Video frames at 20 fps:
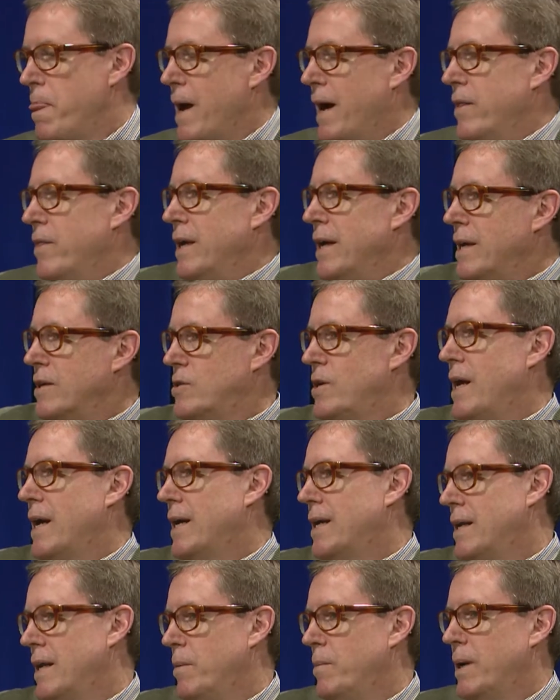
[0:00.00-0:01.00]
I think as an
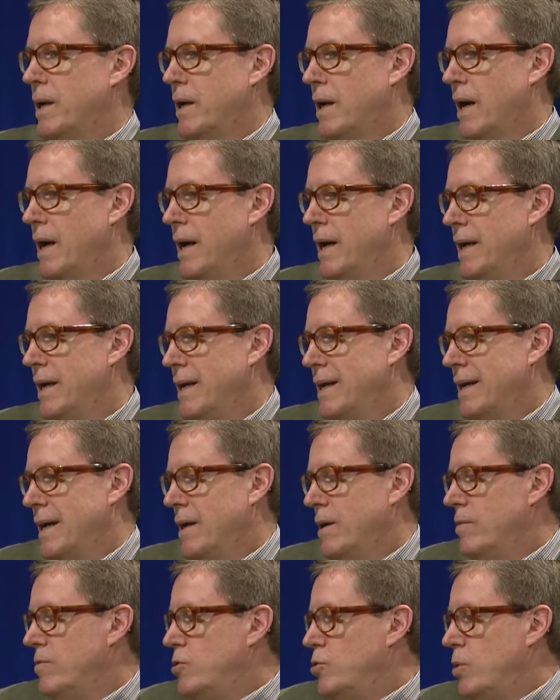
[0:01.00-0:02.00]
academic, I
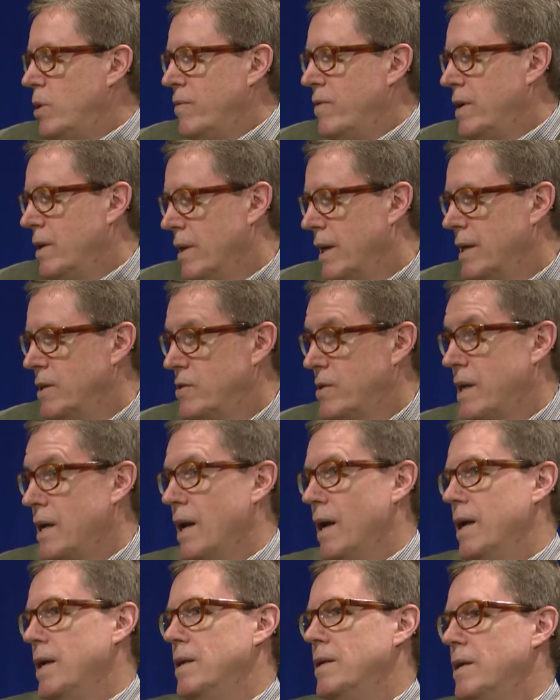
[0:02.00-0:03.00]
kind of trivialize the
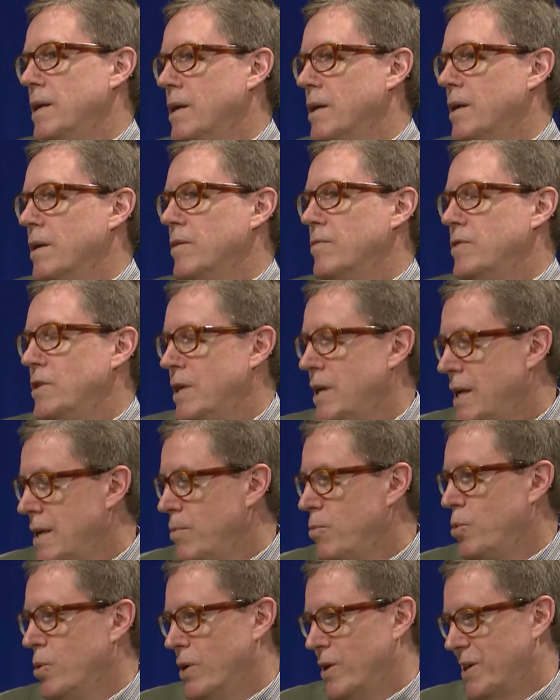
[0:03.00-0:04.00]
idea of
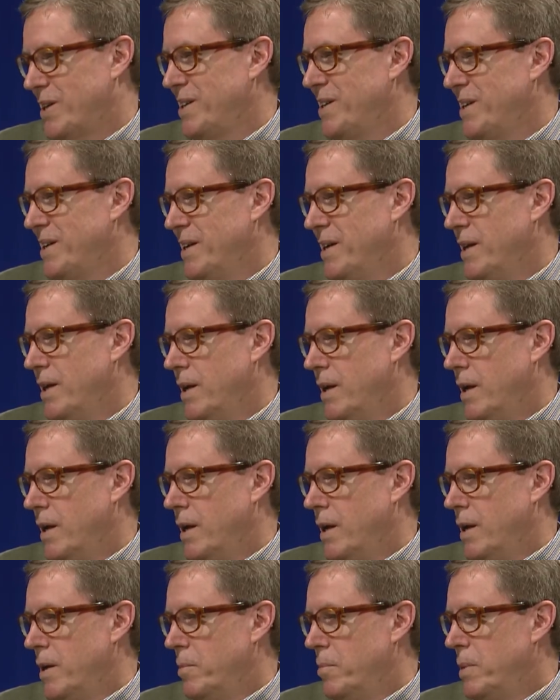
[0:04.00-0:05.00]
teamwork.
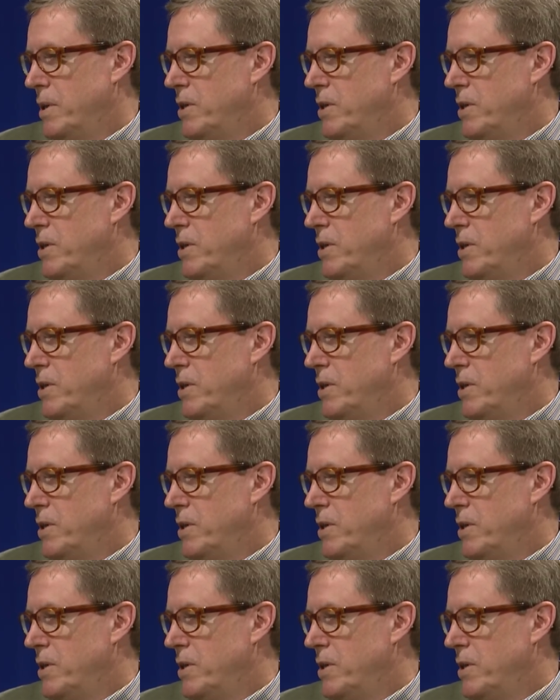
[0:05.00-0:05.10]
But